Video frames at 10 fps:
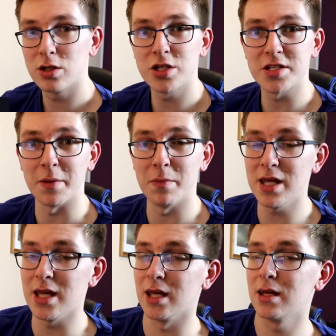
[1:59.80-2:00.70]
She's like
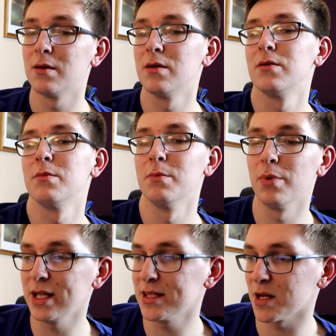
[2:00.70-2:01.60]
me.
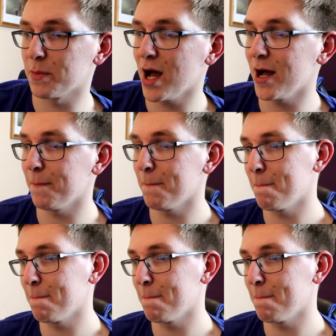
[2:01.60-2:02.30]
Blind as a bat.